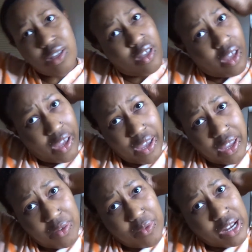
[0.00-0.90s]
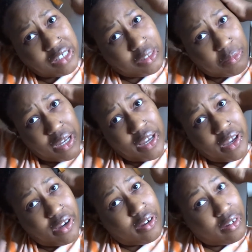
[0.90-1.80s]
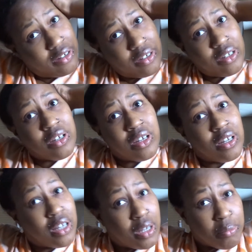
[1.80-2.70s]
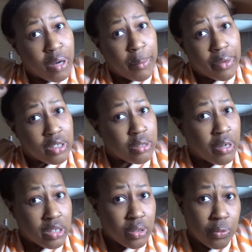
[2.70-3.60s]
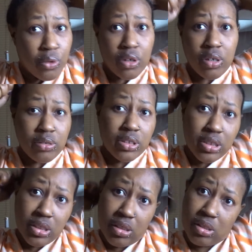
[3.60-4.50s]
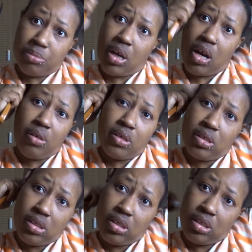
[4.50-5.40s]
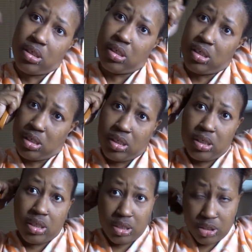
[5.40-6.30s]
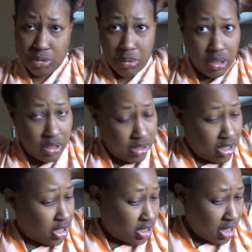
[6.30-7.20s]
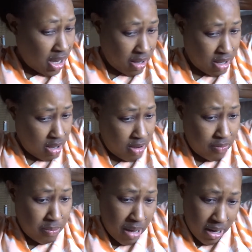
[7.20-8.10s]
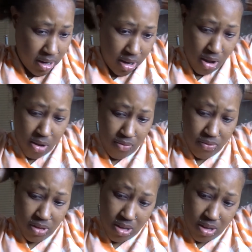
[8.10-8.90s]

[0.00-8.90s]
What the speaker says: I hate washing my hair. I'm probably gonna spray some water on this stuff tomorrow. Do my little nut set of back there over